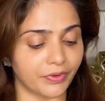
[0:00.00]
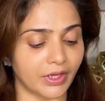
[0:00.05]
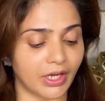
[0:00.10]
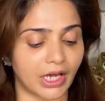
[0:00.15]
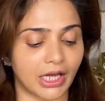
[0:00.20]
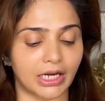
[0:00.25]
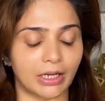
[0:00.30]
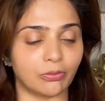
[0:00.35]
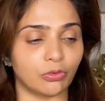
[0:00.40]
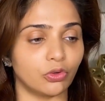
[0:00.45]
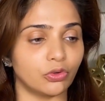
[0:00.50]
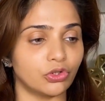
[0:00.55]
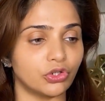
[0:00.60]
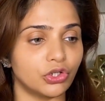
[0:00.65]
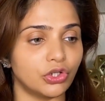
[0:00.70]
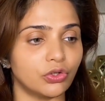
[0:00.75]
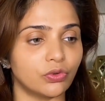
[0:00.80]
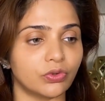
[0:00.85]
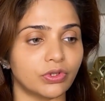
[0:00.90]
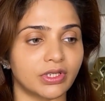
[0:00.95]
and I'm going to
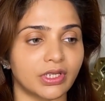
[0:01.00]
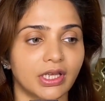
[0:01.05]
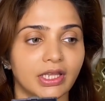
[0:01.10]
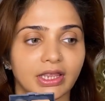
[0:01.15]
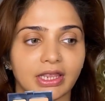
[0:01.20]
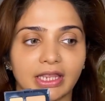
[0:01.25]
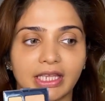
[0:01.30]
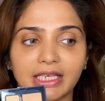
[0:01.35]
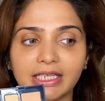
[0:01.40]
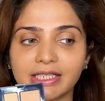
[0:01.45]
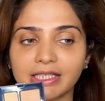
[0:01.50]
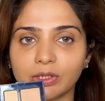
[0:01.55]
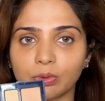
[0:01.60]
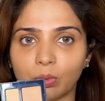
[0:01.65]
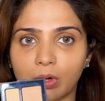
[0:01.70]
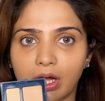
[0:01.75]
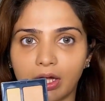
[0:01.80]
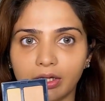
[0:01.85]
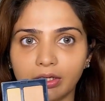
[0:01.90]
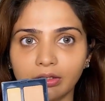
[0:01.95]
use this
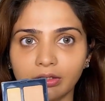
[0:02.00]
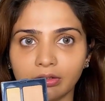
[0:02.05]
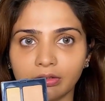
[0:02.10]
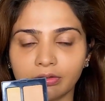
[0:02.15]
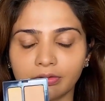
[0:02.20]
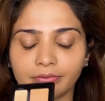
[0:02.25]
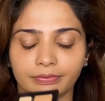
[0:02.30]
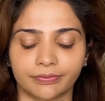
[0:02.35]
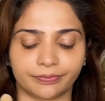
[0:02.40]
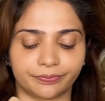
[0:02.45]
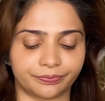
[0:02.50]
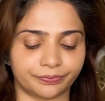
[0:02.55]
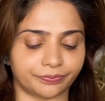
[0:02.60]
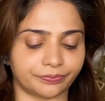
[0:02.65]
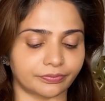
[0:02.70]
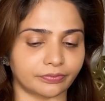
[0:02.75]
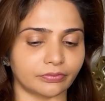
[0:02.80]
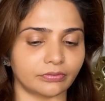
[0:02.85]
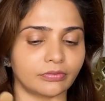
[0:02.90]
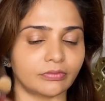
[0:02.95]
one.
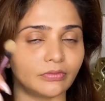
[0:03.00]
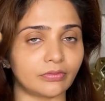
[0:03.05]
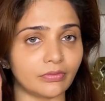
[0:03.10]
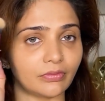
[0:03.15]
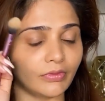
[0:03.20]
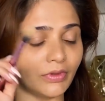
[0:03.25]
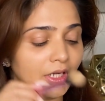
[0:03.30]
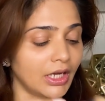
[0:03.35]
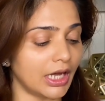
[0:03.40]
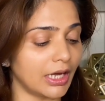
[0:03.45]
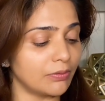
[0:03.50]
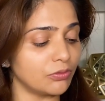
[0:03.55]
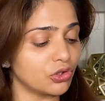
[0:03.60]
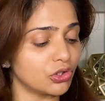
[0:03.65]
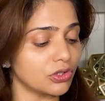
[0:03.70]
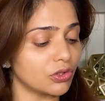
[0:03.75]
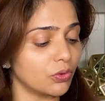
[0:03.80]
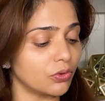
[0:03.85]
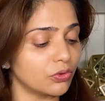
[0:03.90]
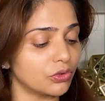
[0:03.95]
I'm
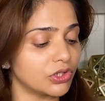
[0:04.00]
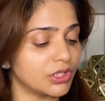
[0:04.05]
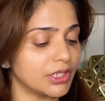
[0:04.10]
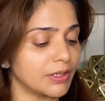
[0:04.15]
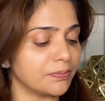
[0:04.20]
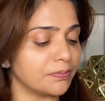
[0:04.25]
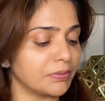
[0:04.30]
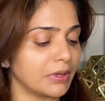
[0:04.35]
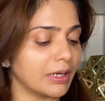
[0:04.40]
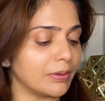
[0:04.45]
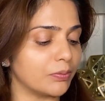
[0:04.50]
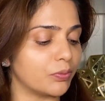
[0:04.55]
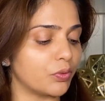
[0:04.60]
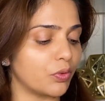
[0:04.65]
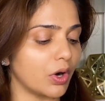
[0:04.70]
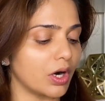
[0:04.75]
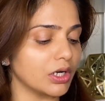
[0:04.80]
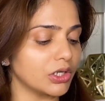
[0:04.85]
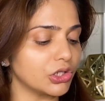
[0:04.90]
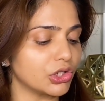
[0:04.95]
just going to dip my
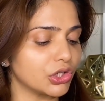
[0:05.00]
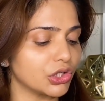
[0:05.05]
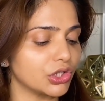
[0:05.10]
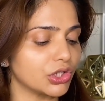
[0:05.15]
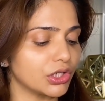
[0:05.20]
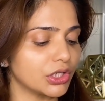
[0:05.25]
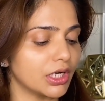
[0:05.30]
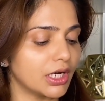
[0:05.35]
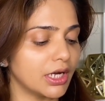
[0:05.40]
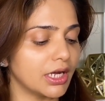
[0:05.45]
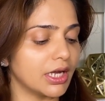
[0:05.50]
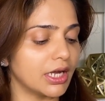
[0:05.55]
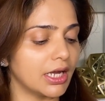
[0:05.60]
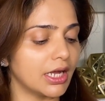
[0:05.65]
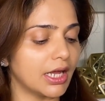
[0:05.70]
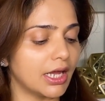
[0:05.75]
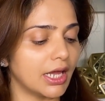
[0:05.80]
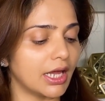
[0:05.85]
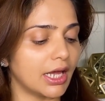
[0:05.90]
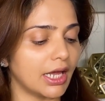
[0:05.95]
brush
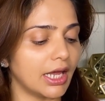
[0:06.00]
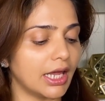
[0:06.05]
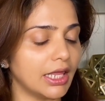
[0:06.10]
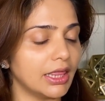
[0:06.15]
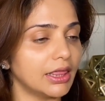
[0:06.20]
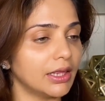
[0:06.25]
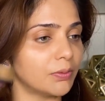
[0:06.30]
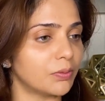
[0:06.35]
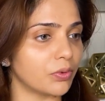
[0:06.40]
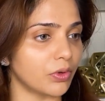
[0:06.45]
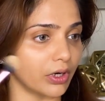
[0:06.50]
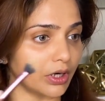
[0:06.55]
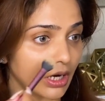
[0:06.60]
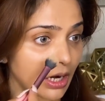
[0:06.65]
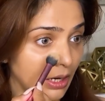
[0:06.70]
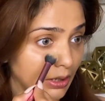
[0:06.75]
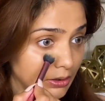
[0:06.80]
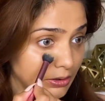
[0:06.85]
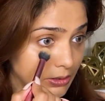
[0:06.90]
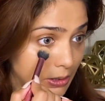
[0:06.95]
in the
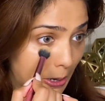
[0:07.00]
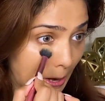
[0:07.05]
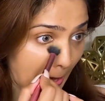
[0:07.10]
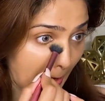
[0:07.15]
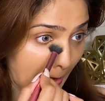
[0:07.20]
product,